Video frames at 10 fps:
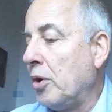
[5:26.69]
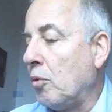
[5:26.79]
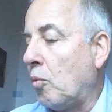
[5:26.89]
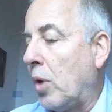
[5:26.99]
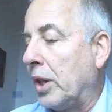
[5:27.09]

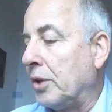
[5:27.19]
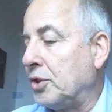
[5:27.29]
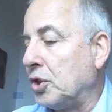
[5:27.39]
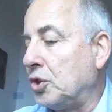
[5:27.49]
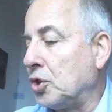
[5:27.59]
well,
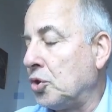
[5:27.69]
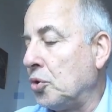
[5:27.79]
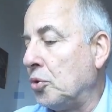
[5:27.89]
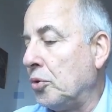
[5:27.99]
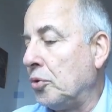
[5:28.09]
just
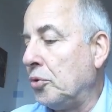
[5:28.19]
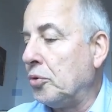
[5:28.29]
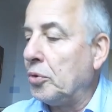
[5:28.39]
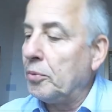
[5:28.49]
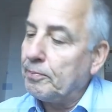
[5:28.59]
you